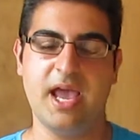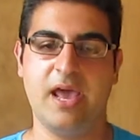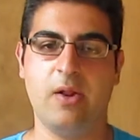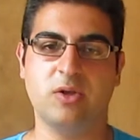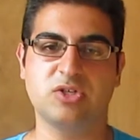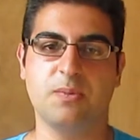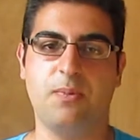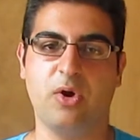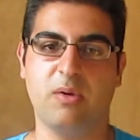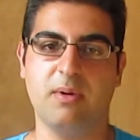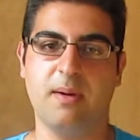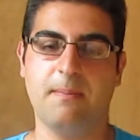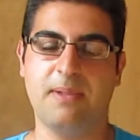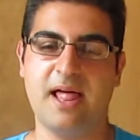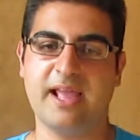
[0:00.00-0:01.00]
and also
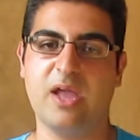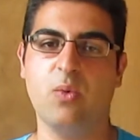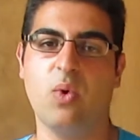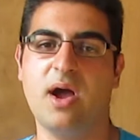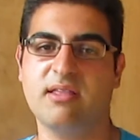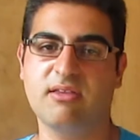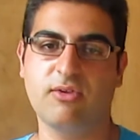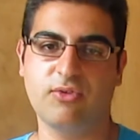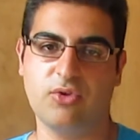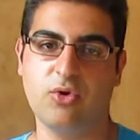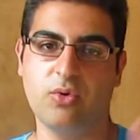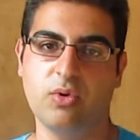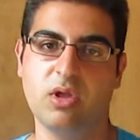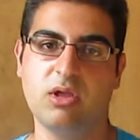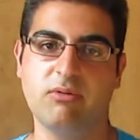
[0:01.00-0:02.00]
Pokemon Black and White
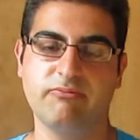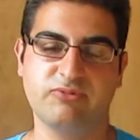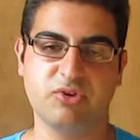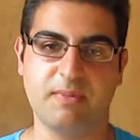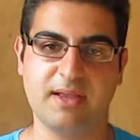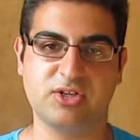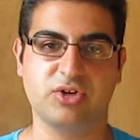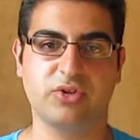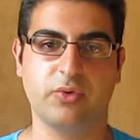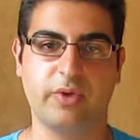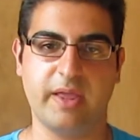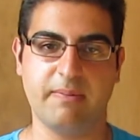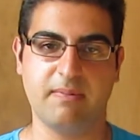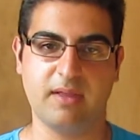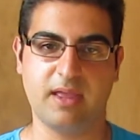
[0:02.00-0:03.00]
too. So make sure to
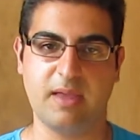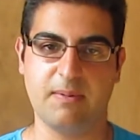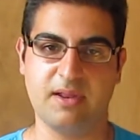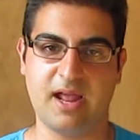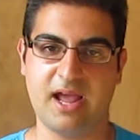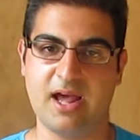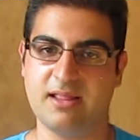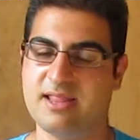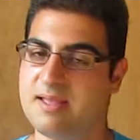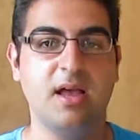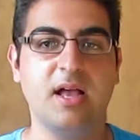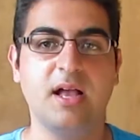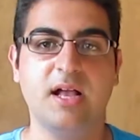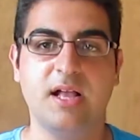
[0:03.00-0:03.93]
keep keep an eye on that.